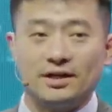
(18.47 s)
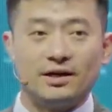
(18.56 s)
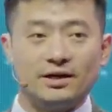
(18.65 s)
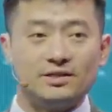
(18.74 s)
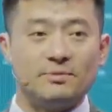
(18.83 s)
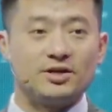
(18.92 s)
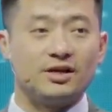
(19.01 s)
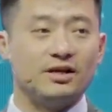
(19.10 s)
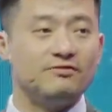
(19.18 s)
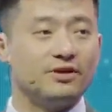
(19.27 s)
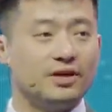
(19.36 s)
especially
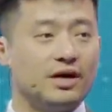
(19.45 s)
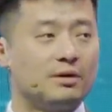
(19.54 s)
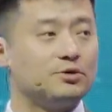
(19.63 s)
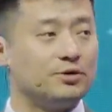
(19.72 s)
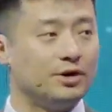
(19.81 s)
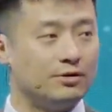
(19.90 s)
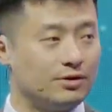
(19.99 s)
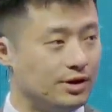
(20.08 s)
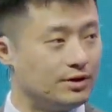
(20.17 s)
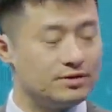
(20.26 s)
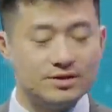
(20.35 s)
for the upstream
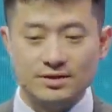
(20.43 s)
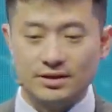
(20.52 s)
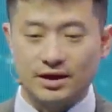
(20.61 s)
audience,